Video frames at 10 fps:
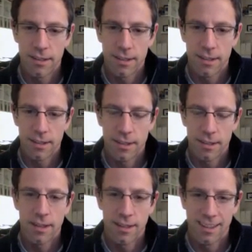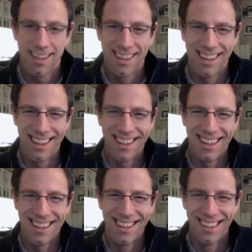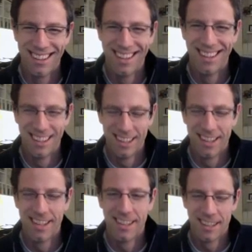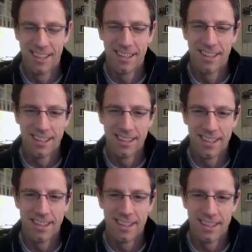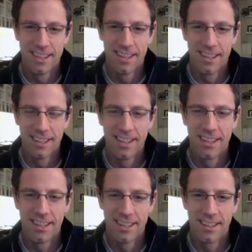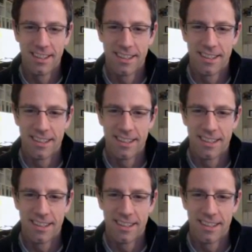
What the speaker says: This person isn't speaking.